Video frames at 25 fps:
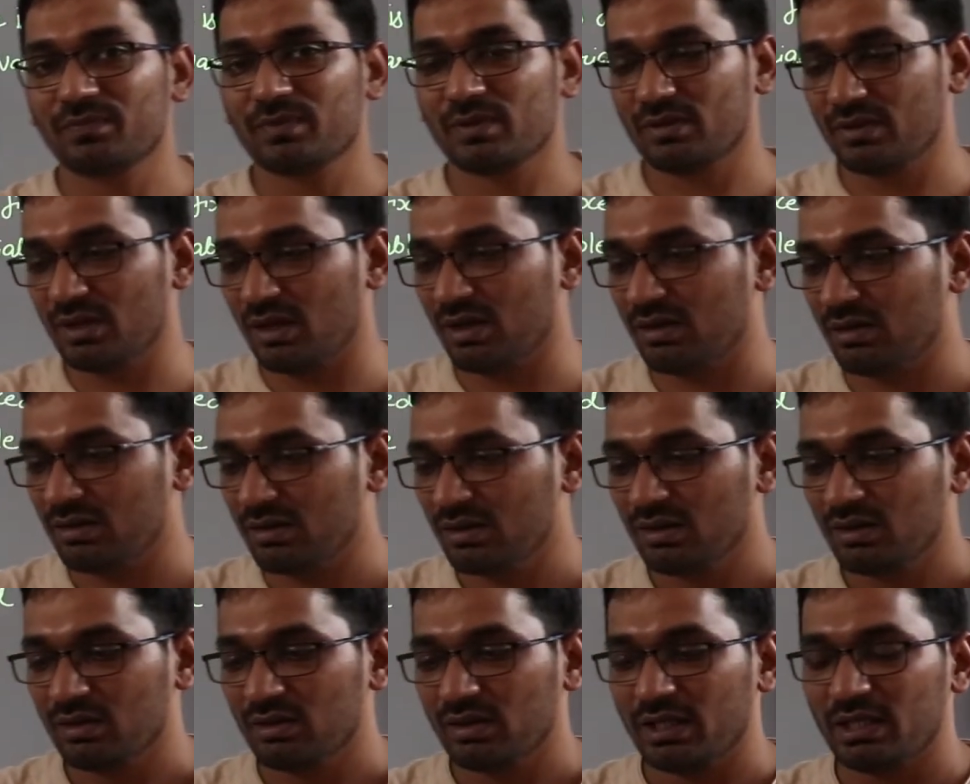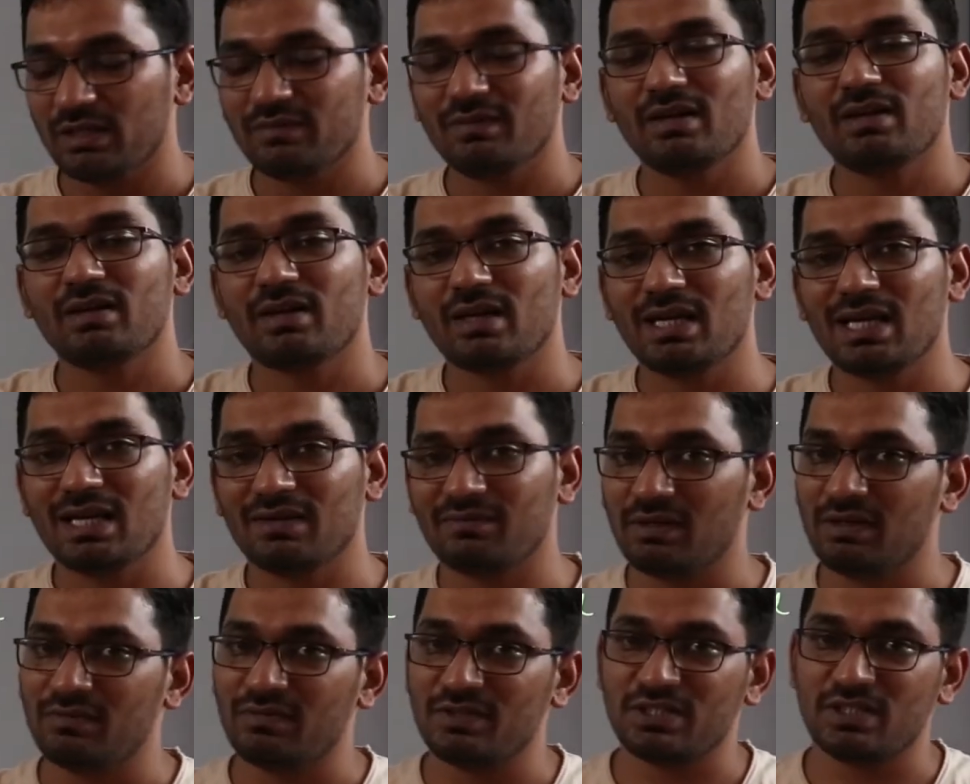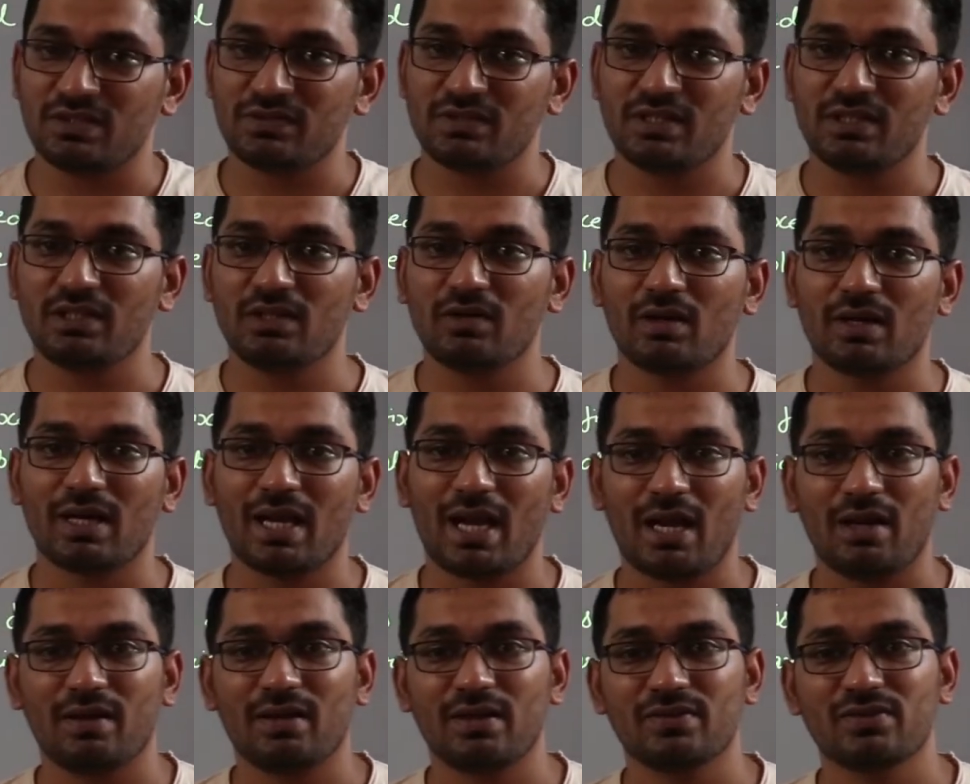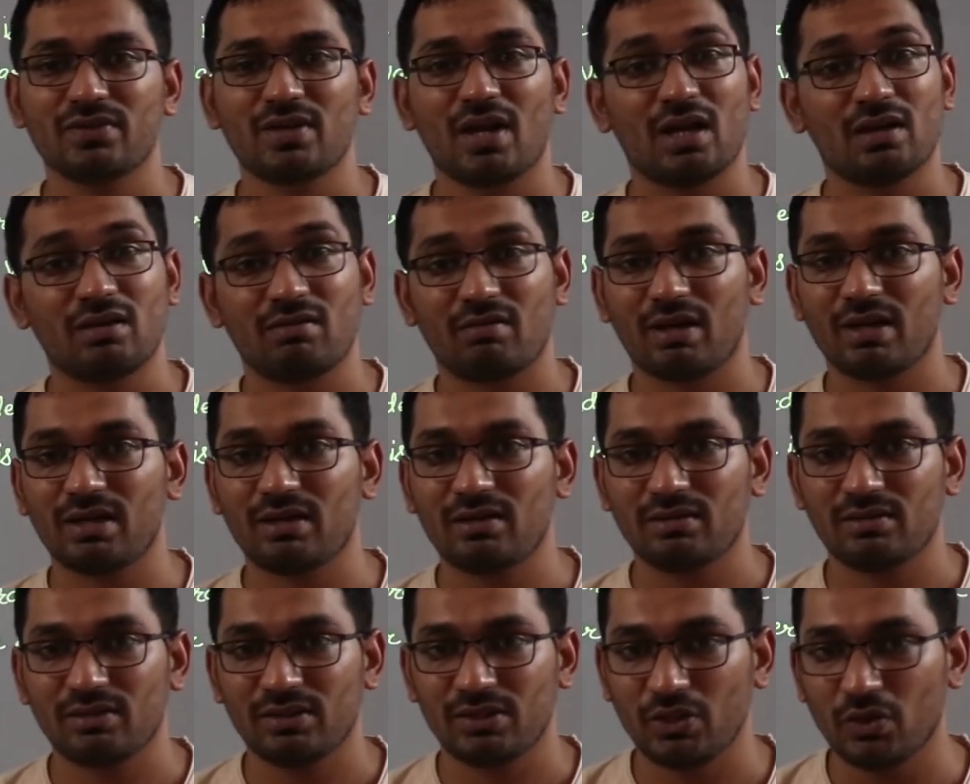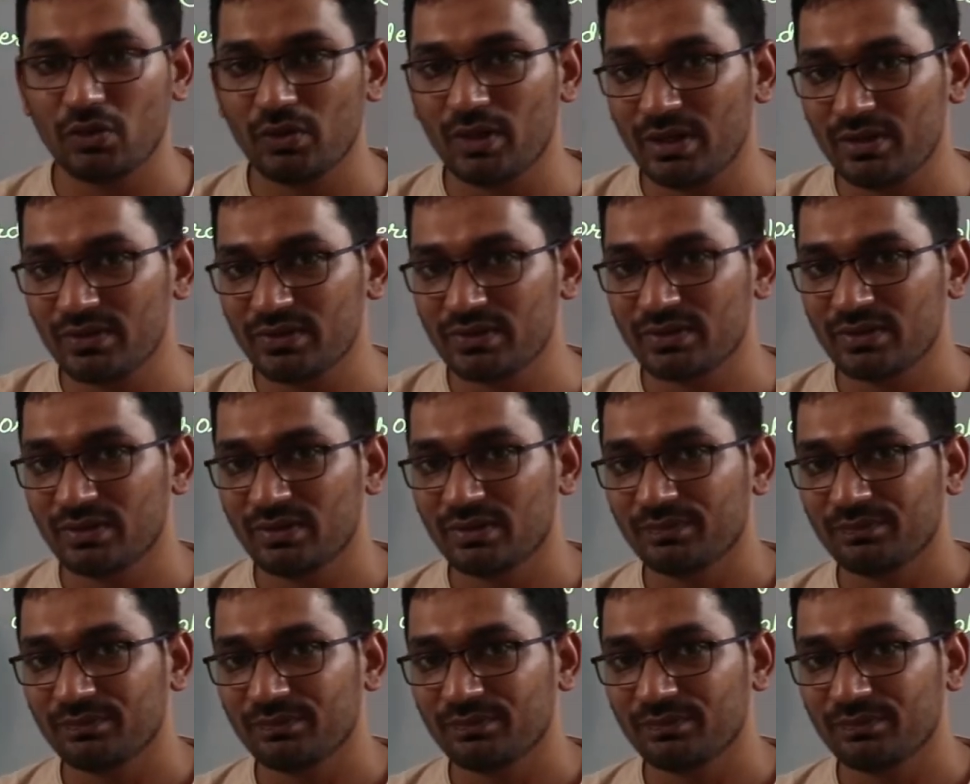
the inventory level which is in your hand is 100 units.